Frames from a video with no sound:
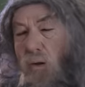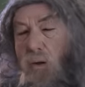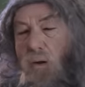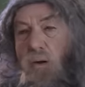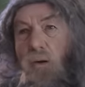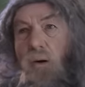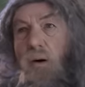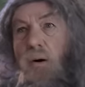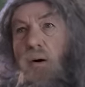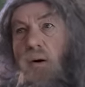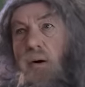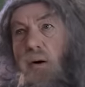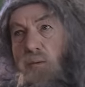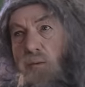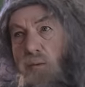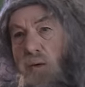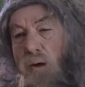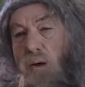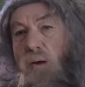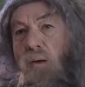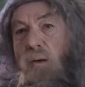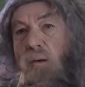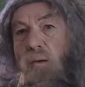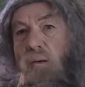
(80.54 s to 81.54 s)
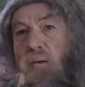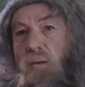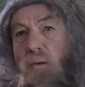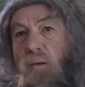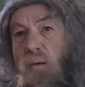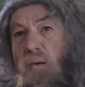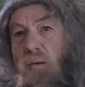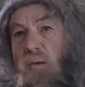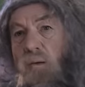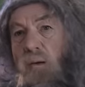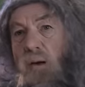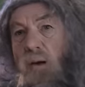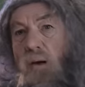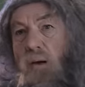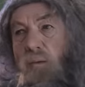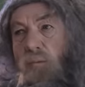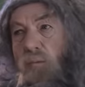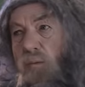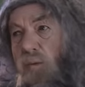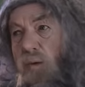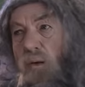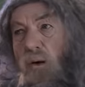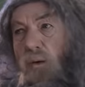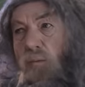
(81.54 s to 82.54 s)
No, I've done it three
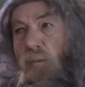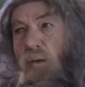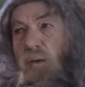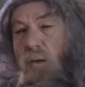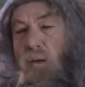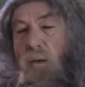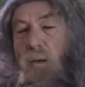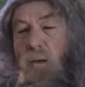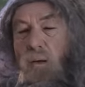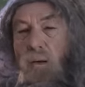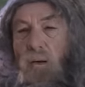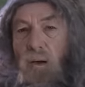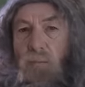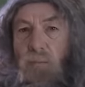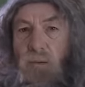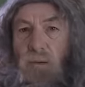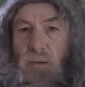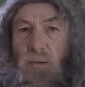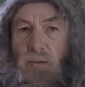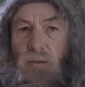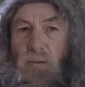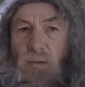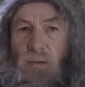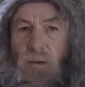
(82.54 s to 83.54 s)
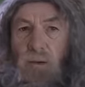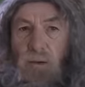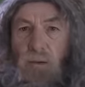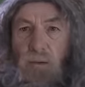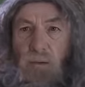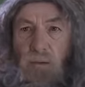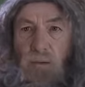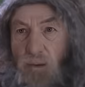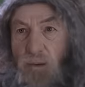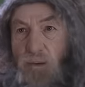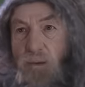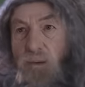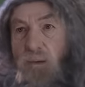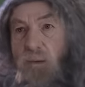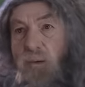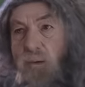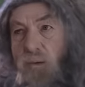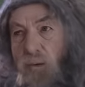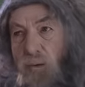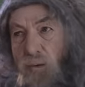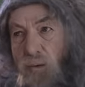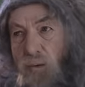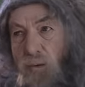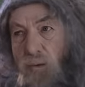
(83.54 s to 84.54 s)
times. Comedy comes in threes. There
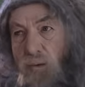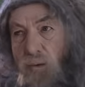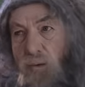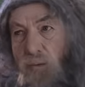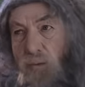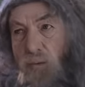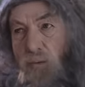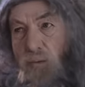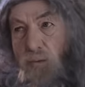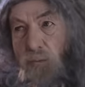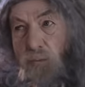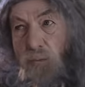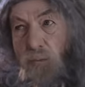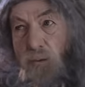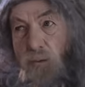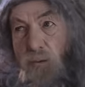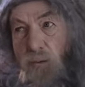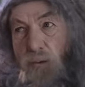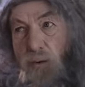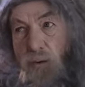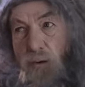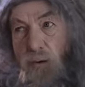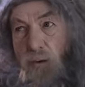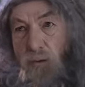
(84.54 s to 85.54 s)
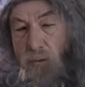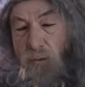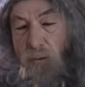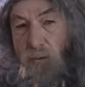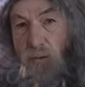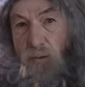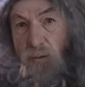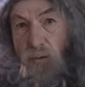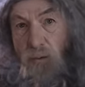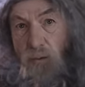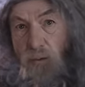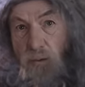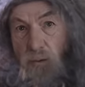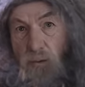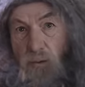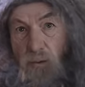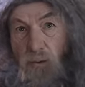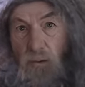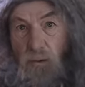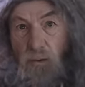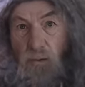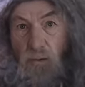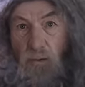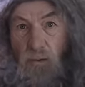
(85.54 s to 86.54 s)
is actually some craft to what
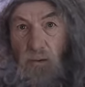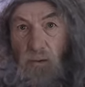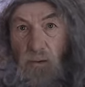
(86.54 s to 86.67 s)
I say.